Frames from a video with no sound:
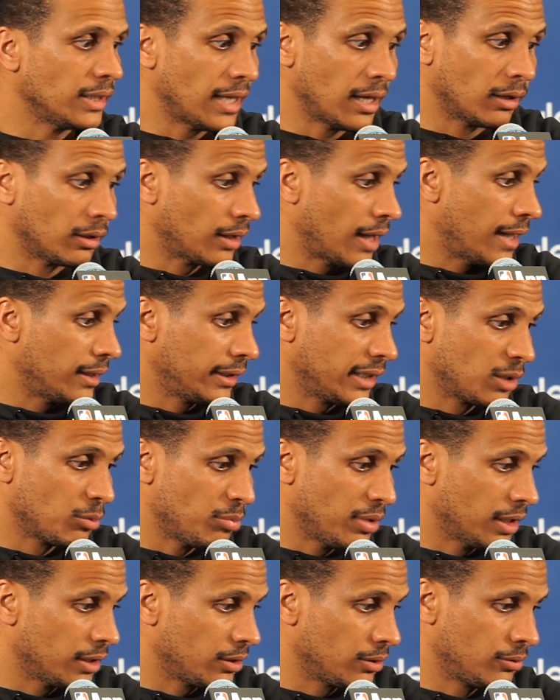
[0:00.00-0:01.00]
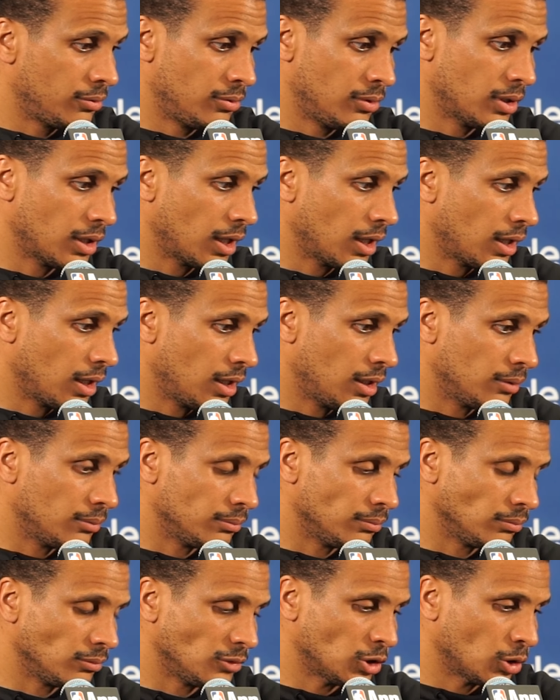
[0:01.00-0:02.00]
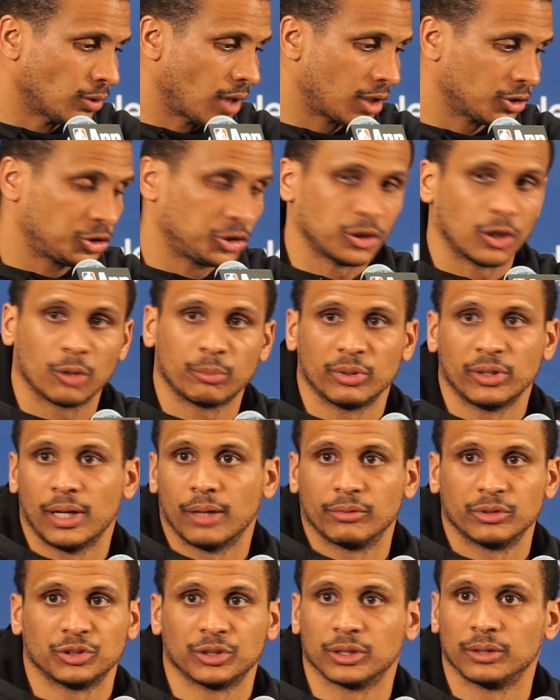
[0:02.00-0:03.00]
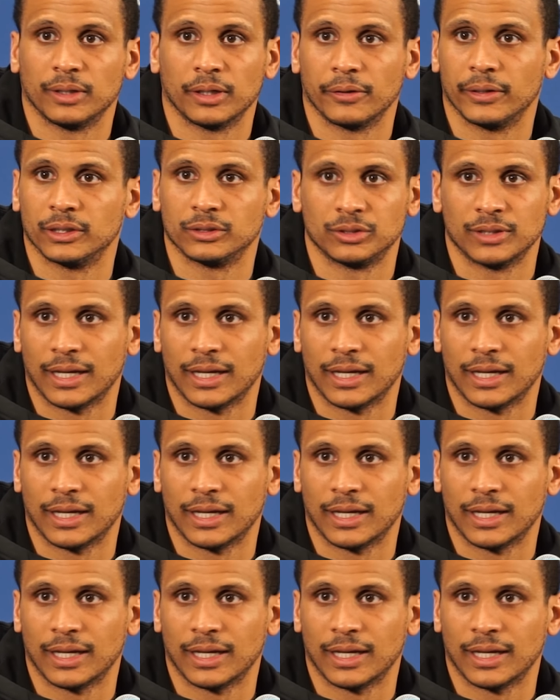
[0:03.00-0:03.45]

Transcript: Yeah, highly competitive. You know, not sharp in every single area,